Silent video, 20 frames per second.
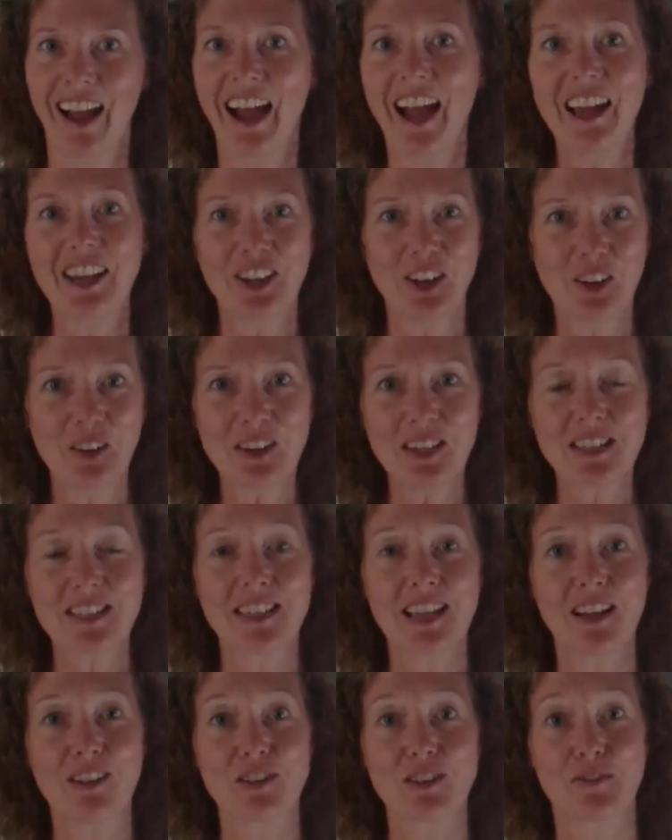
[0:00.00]
I know it
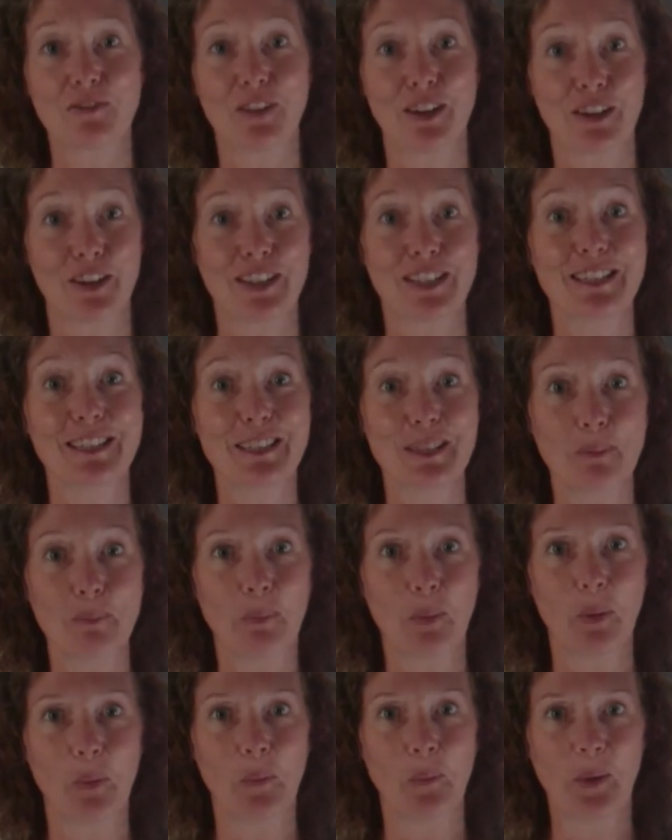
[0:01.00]
sounds very
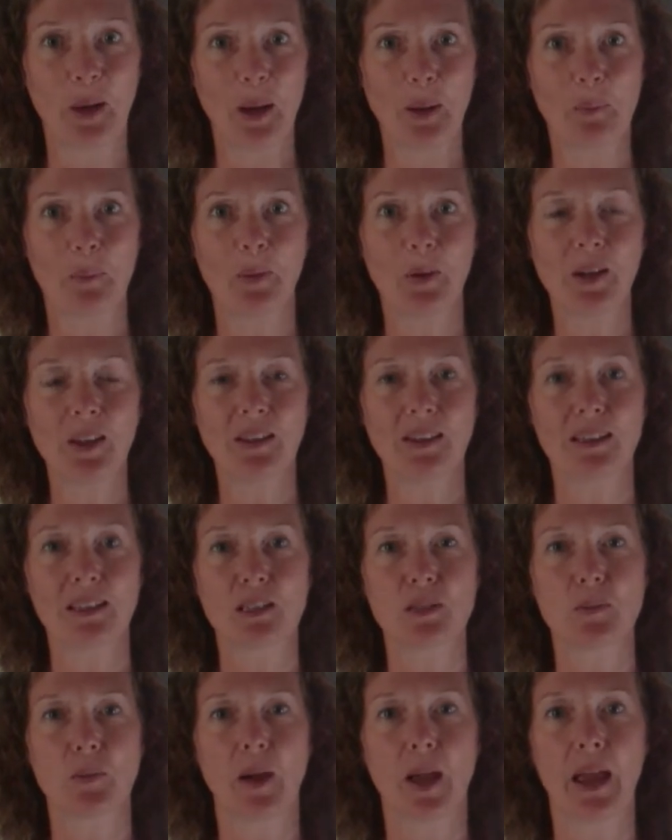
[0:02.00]
simple when I put it
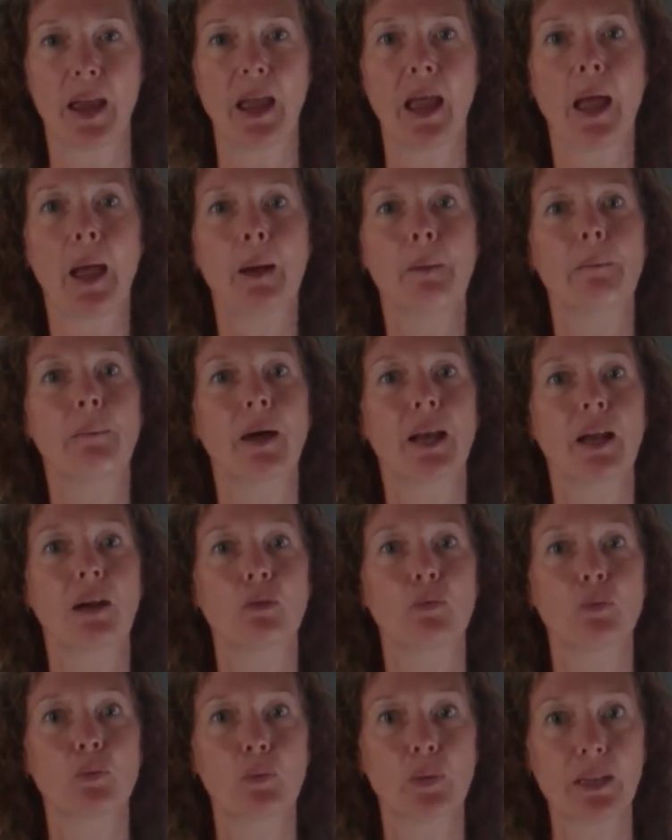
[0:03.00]
this way, but
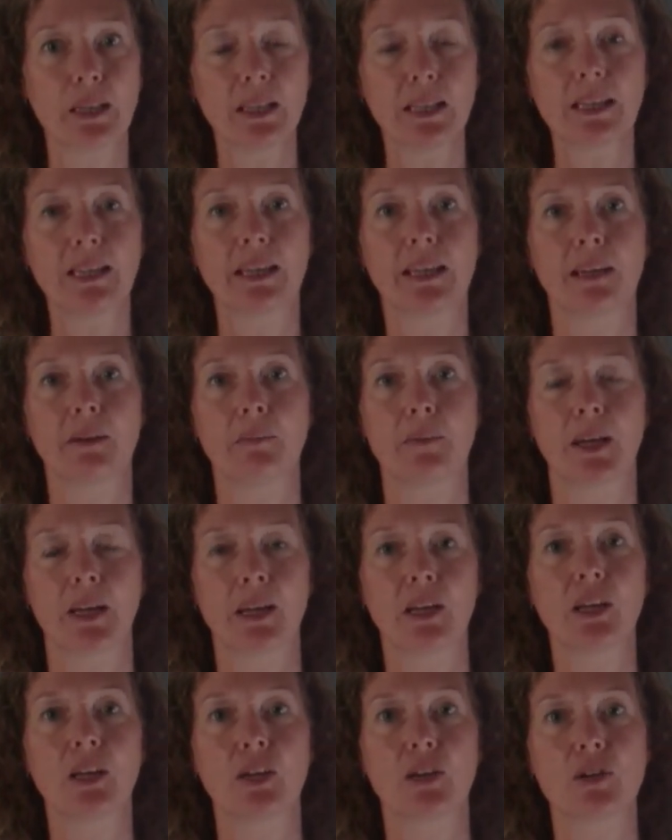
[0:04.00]
it really can
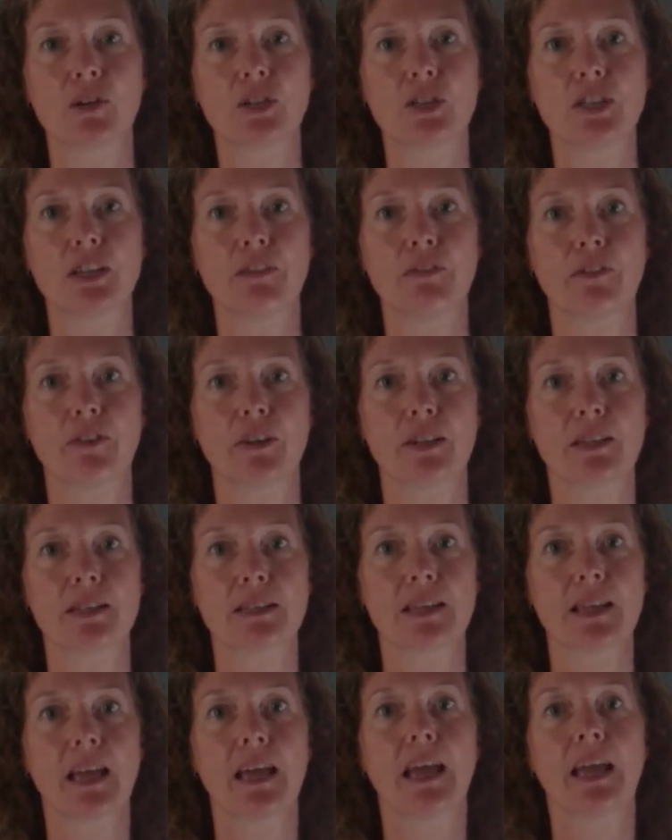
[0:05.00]
make a huge difference.